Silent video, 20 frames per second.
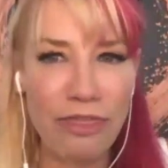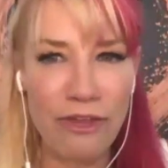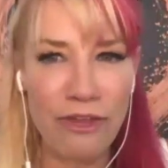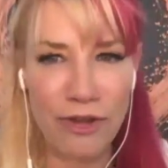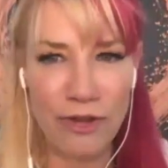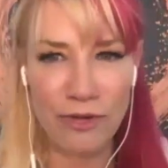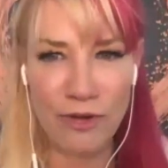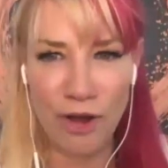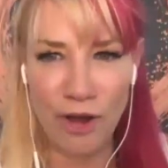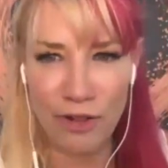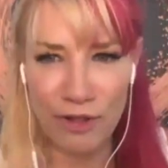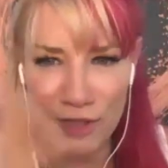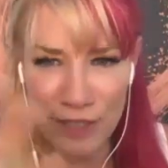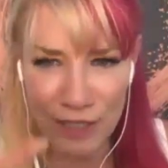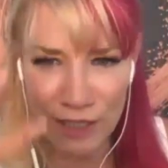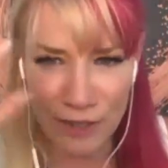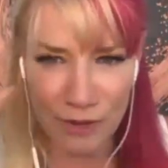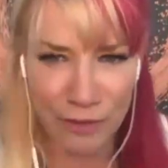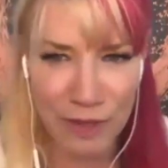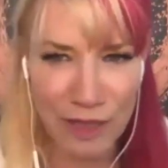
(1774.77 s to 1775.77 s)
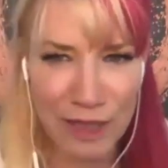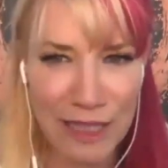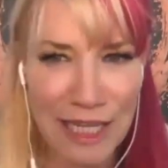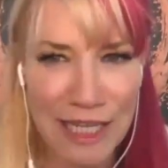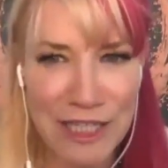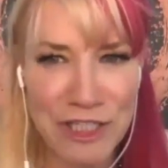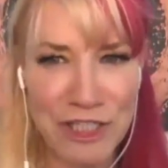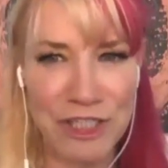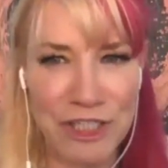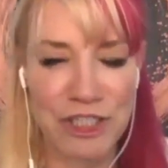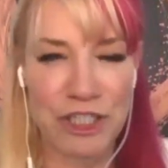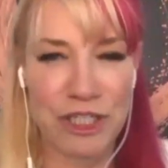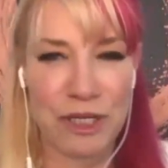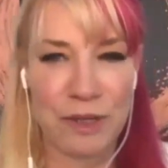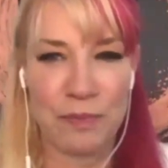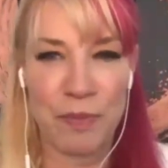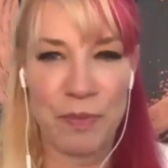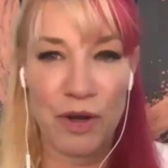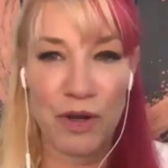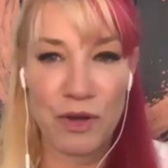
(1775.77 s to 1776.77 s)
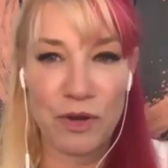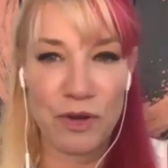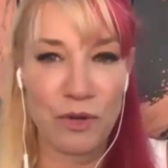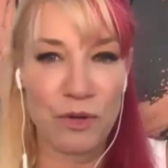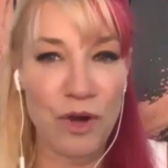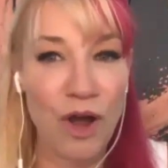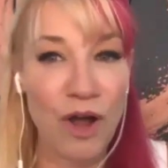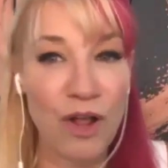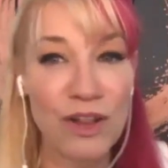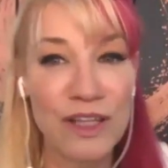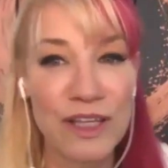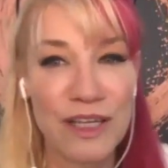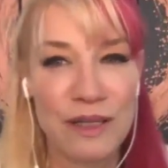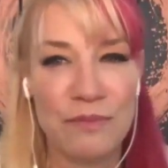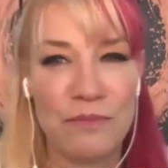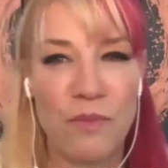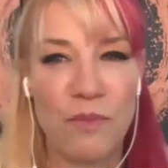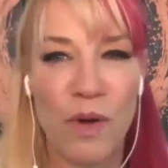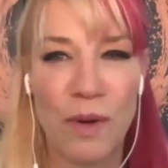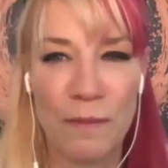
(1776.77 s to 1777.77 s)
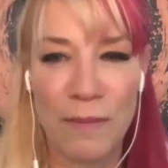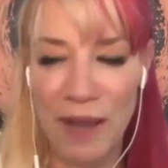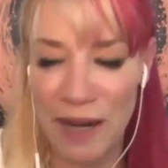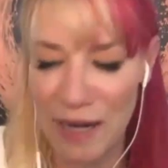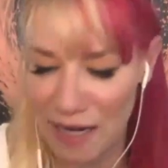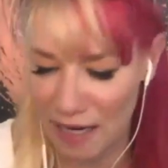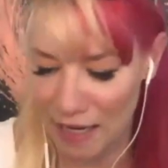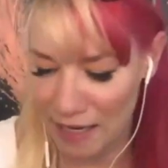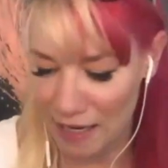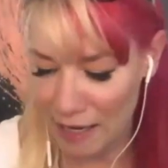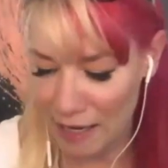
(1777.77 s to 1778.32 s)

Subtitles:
Are you calling in a relationship? Are you calling in more money?